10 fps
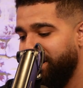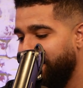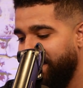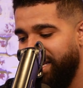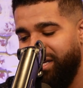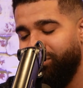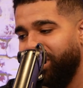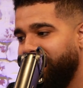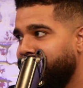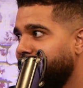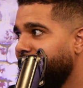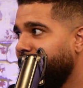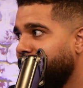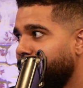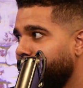Anybody can
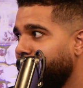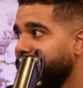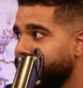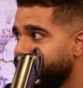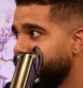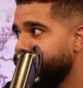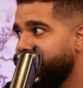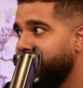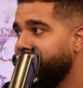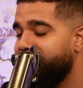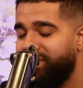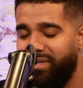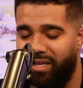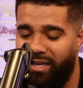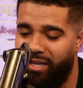develop leadership skills
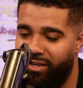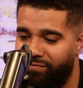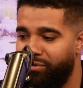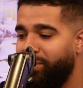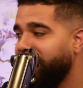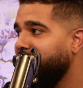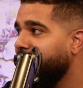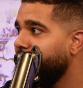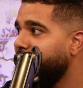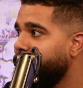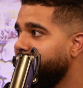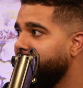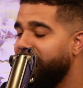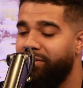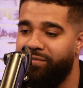if you make that commitment,
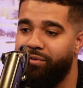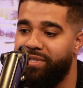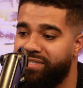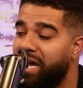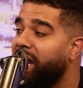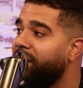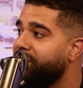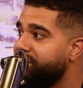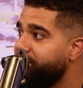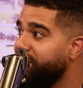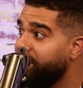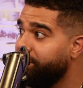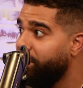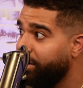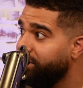if you desire to be a
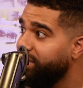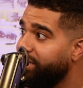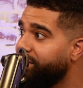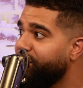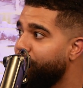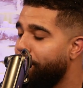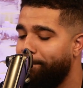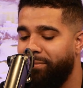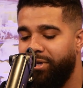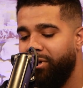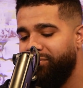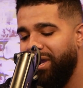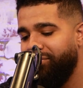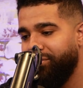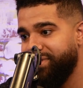better leader. You know, if you
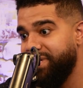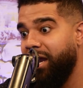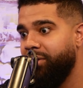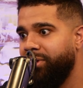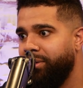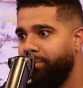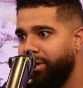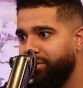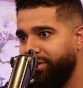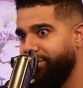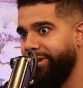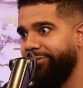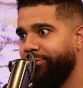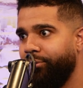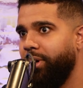have no desire to be a better leader, like
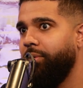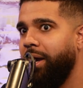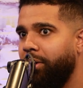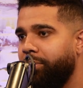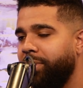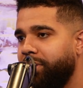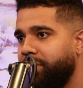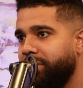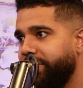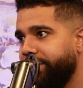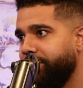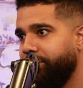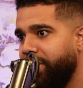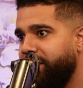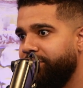for what? Why would I be a good leader?
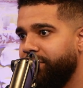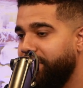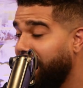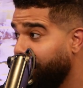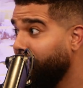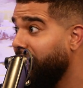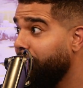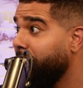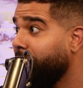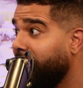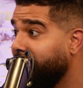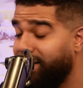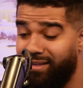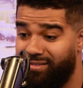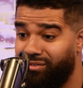Whatever. I know a lot of people like
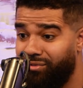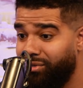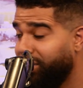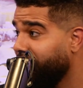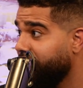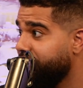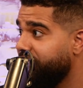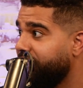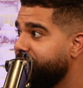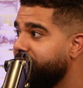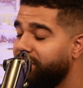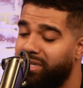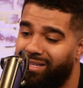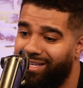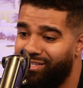that. They still do good for themselves.
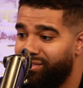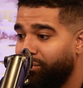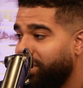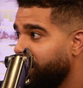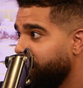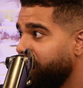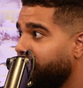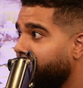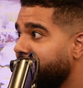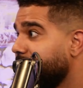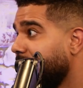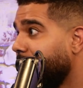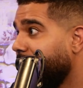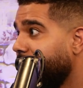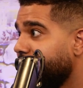They just don't want to, you know, mess with
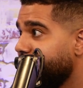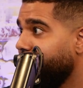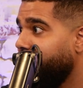anybody else or whatever.